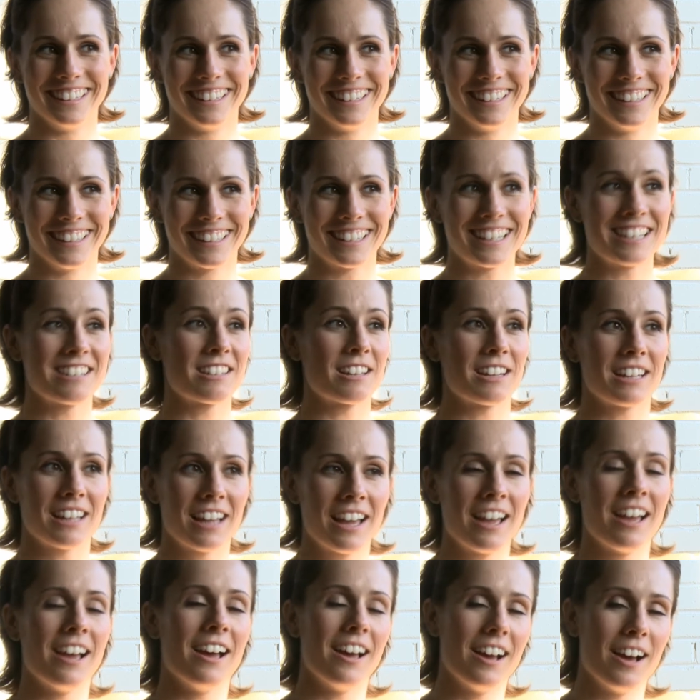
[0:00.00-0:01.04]
because I
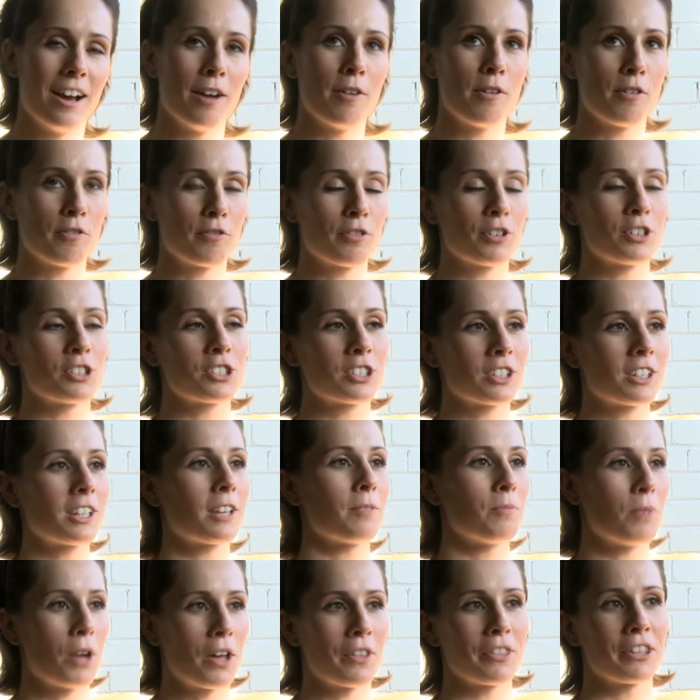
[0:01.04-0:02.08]
unfortunately
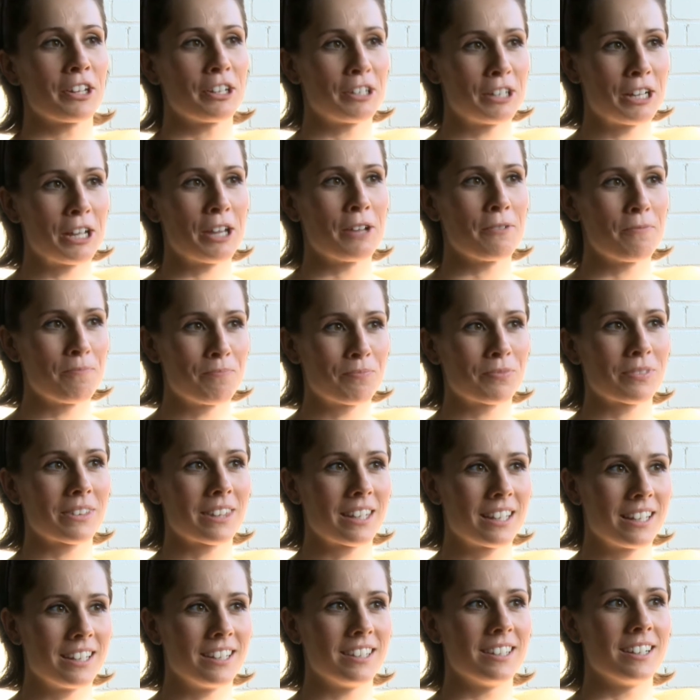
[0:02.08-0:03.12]
am not there yet.
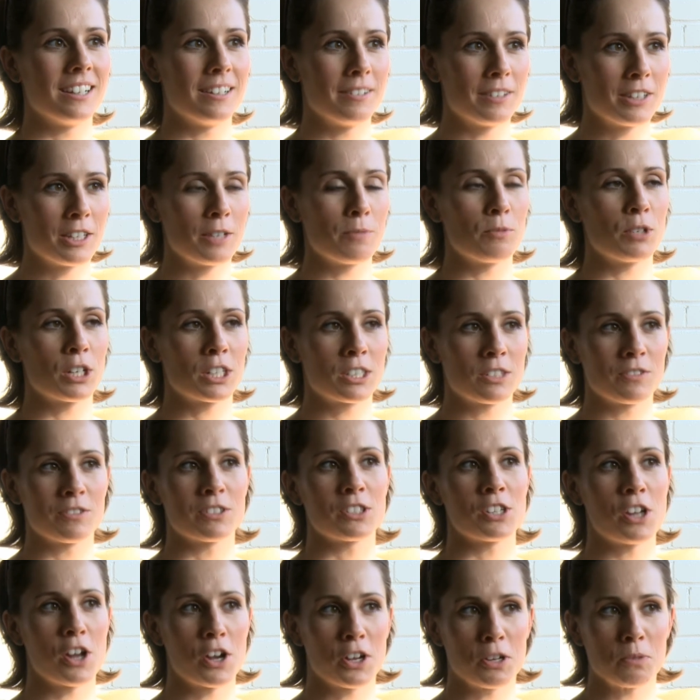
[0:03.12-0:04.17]
The objective
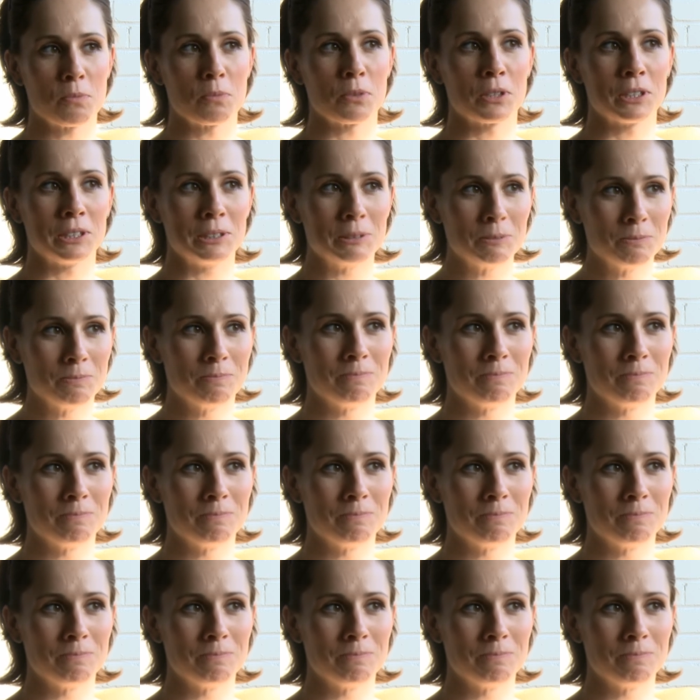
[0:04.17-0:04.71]
is not complete.